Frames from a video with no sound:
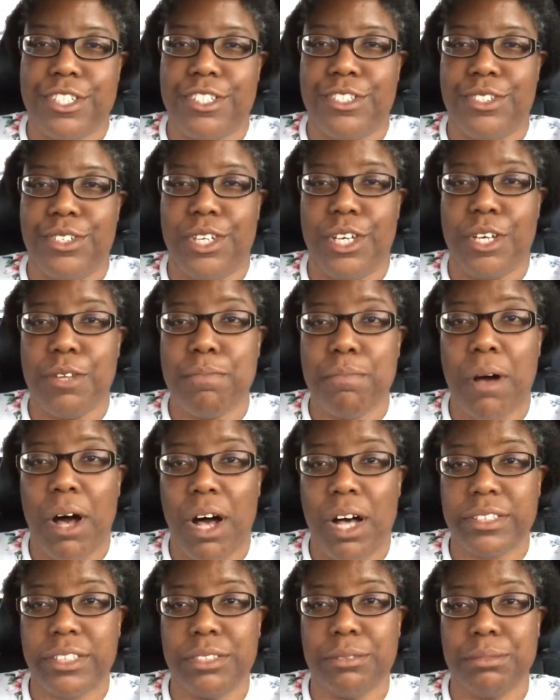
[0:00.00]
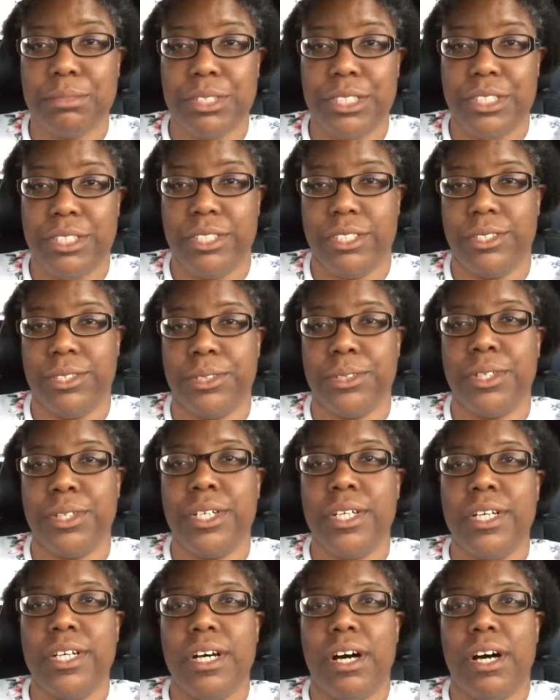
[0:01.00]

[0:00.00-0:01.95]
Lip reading: as you can possibly do